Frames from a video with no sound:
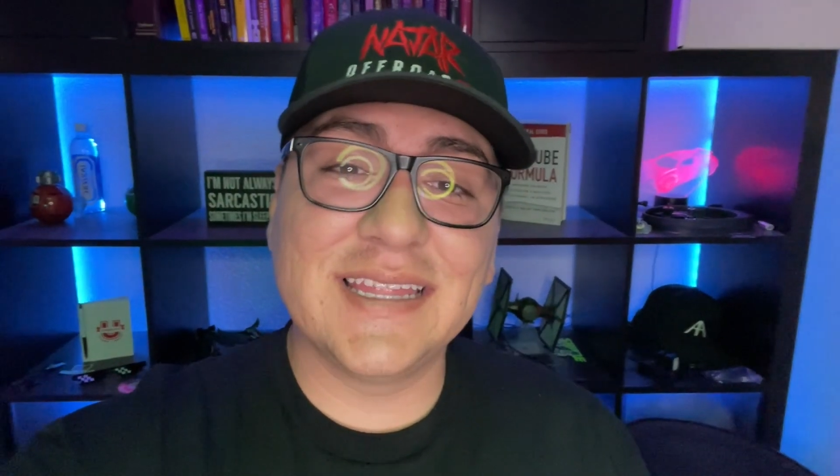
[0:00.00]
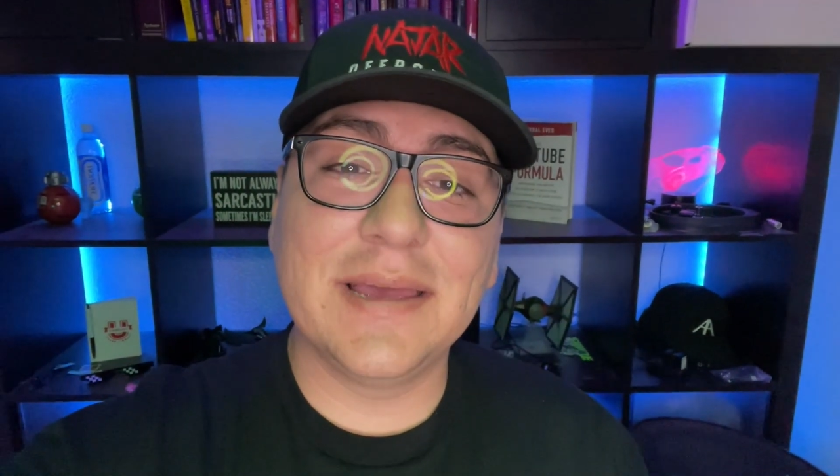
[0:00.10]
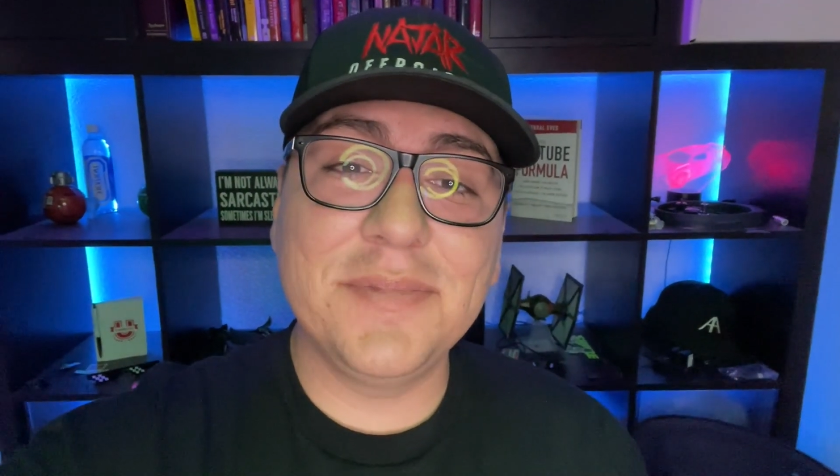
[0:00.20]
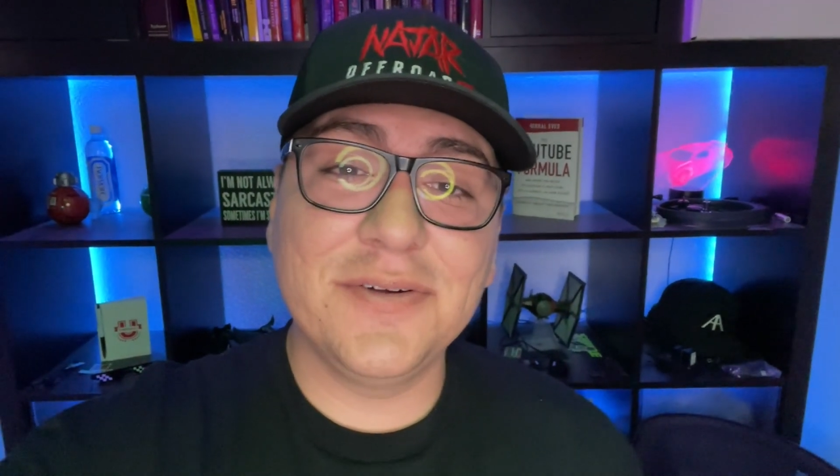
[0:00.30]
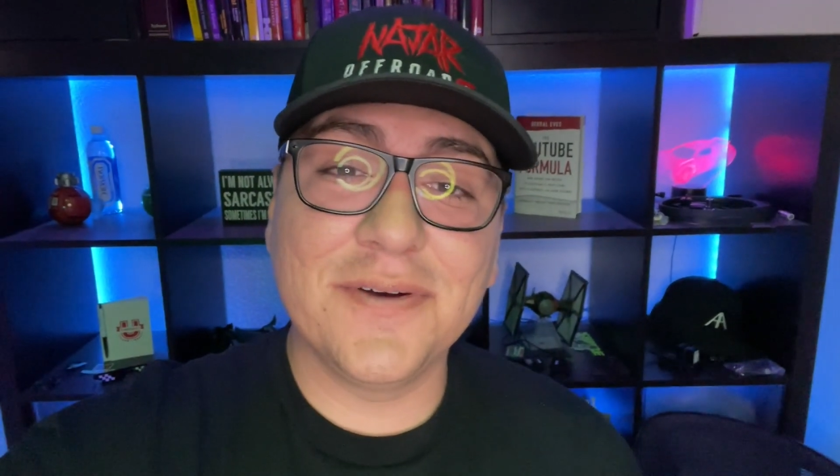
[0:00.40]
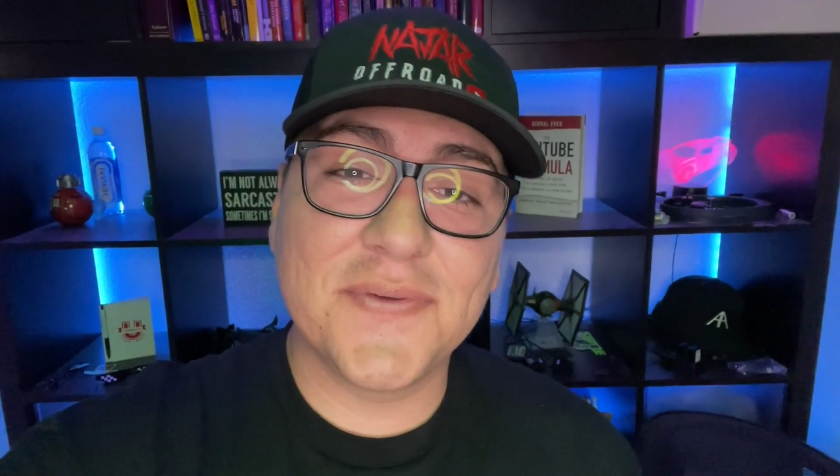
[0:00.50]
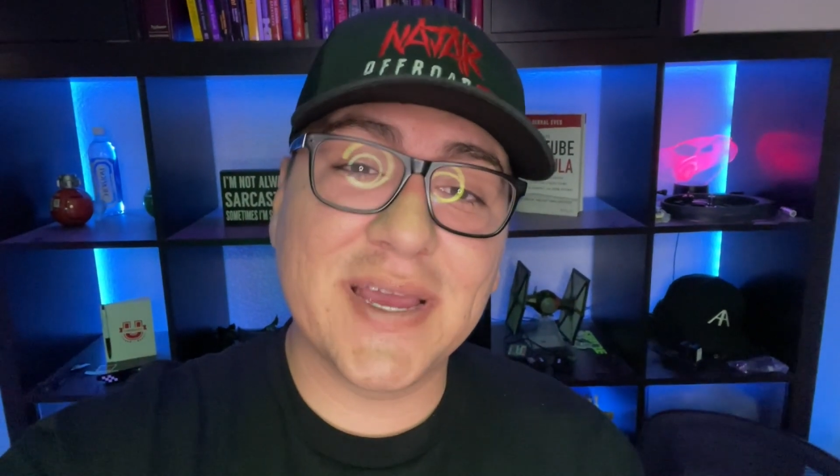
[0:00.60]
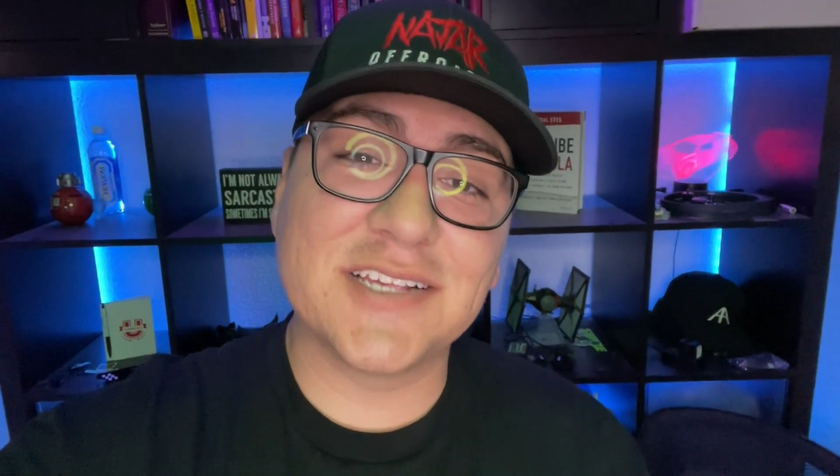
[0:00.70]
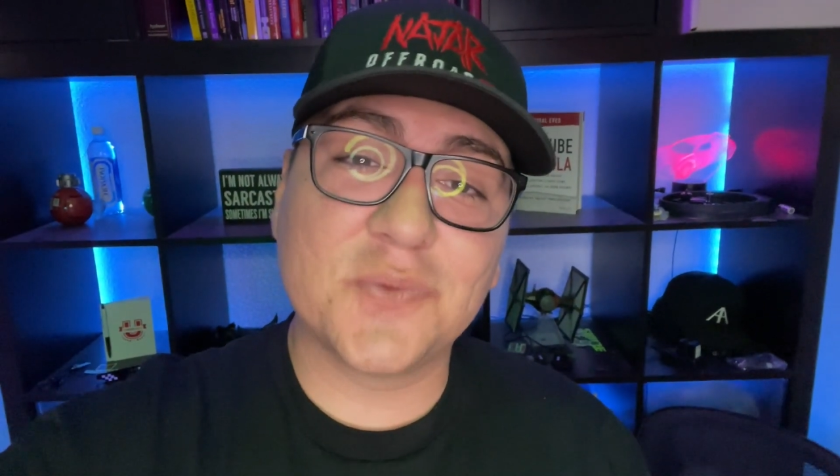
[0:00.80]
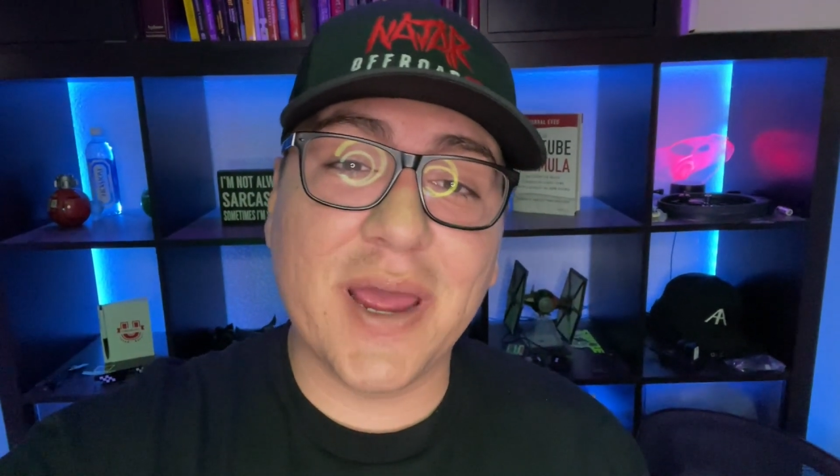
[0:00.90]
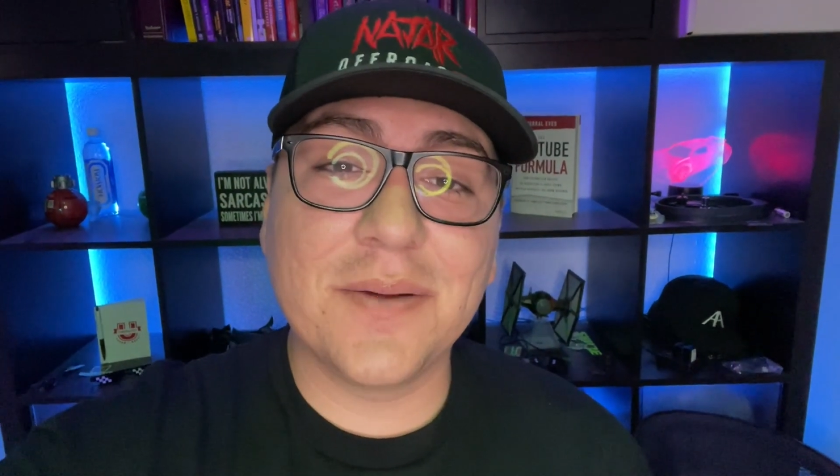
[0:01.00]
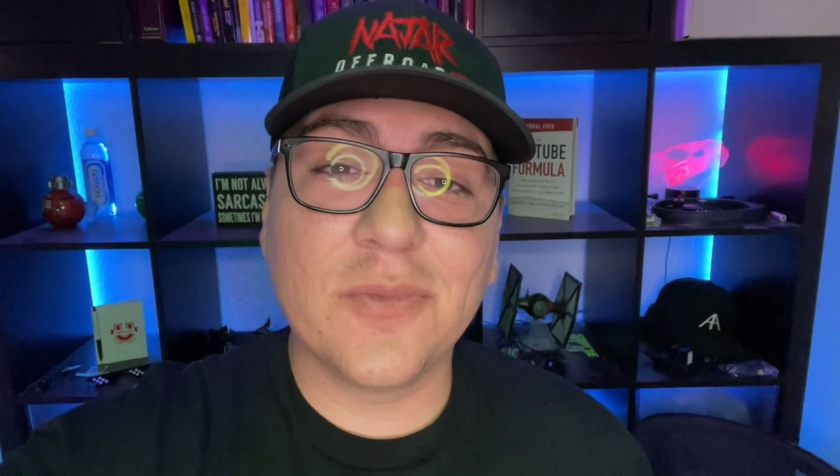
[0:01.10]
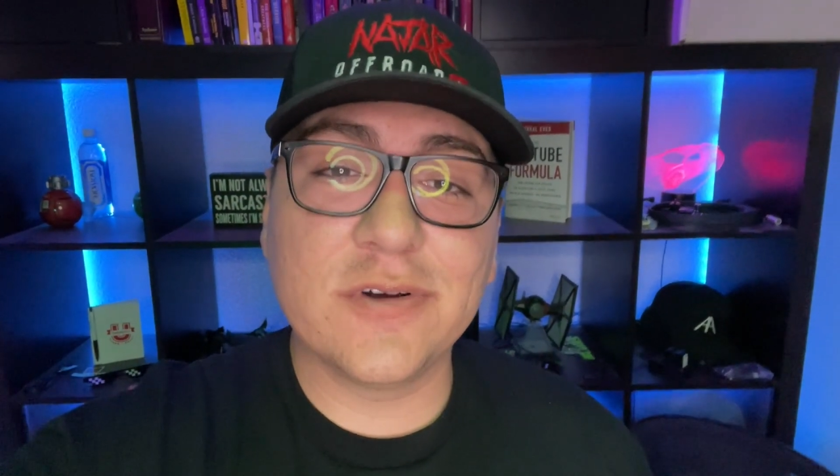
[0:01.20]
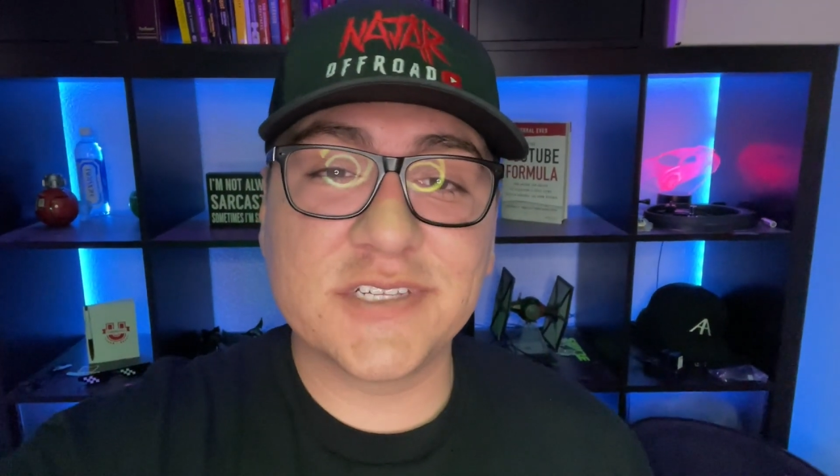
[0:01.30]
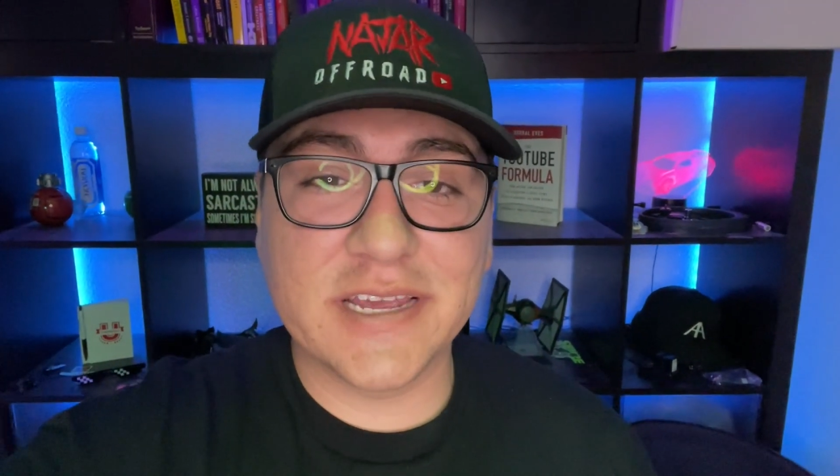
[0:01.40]
let me know if you guys ride a
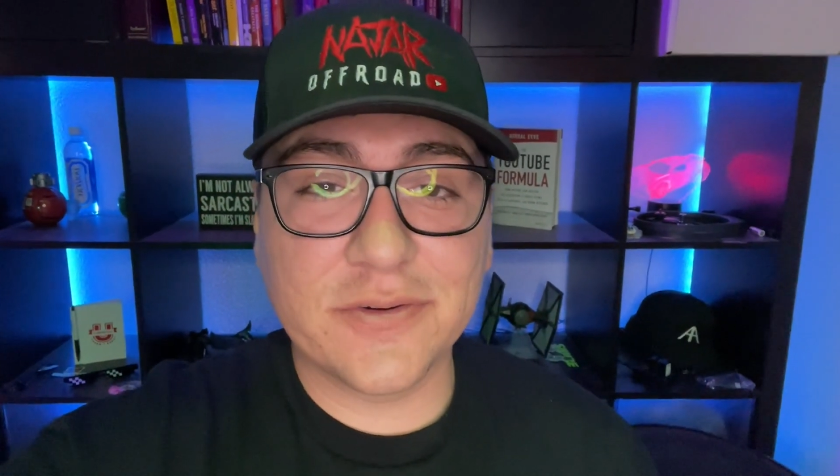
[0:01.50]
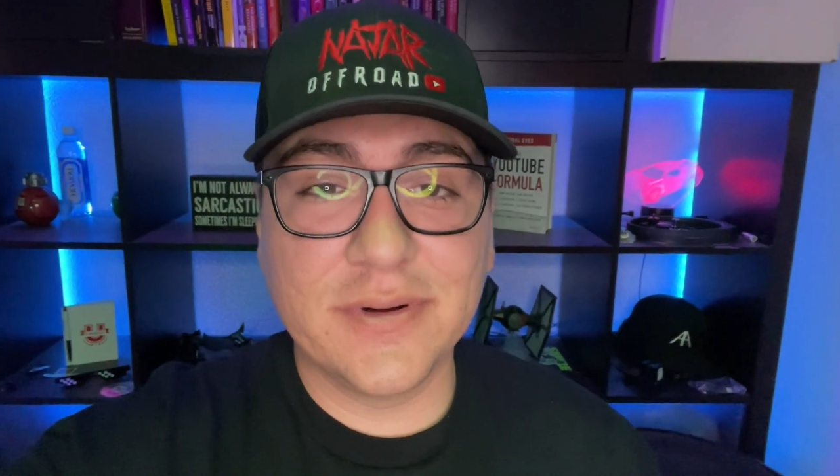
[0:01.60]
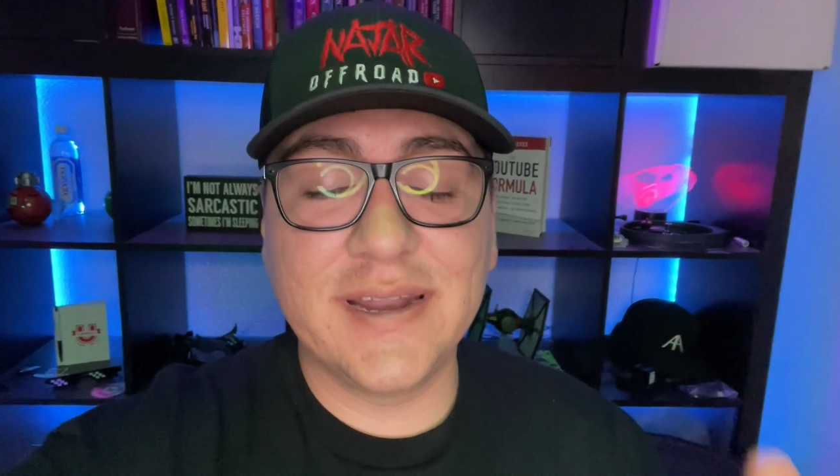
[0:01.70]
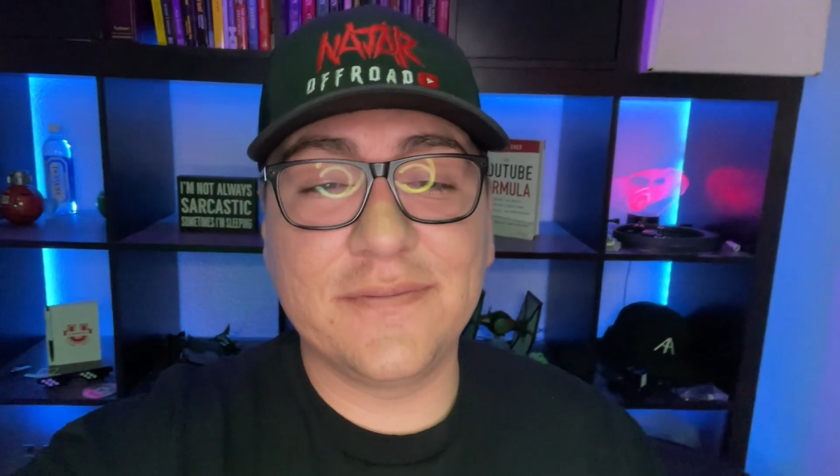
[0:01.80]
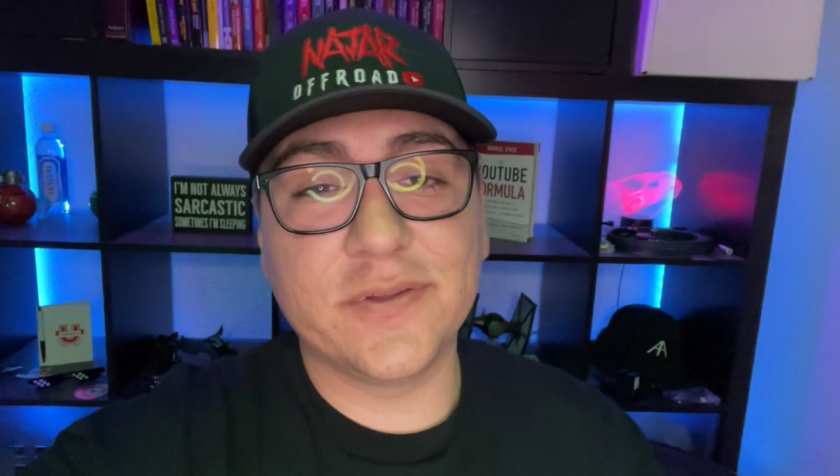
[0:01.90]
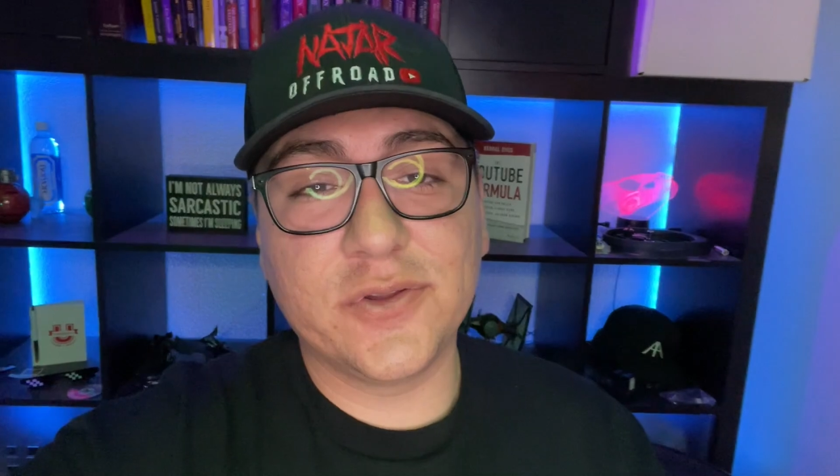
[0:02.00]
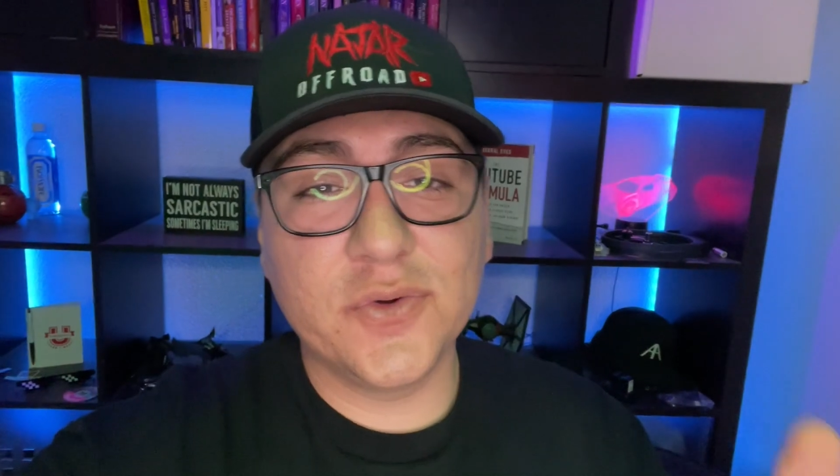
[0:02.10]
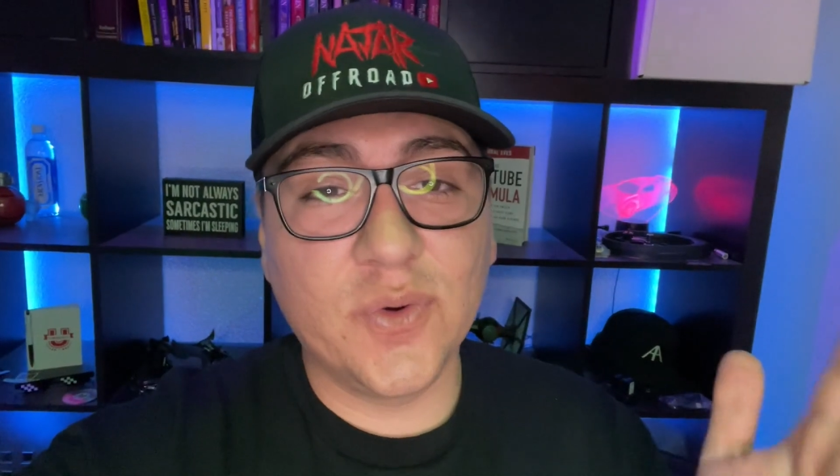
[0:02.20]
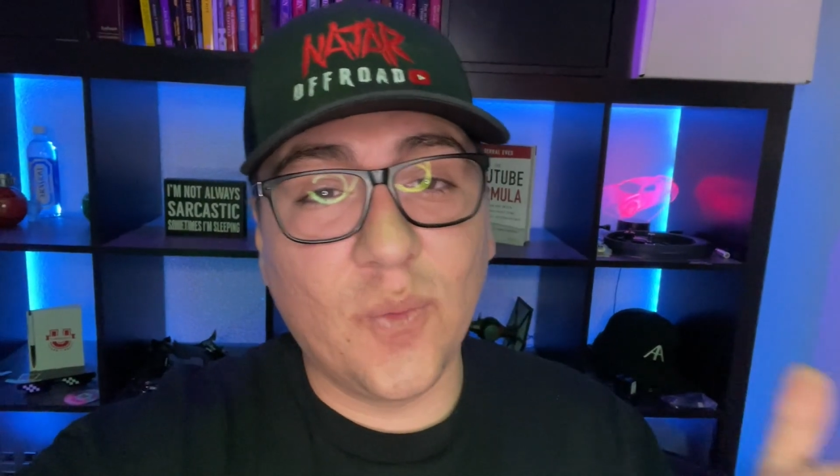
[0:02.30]
motorcycle, and if you do,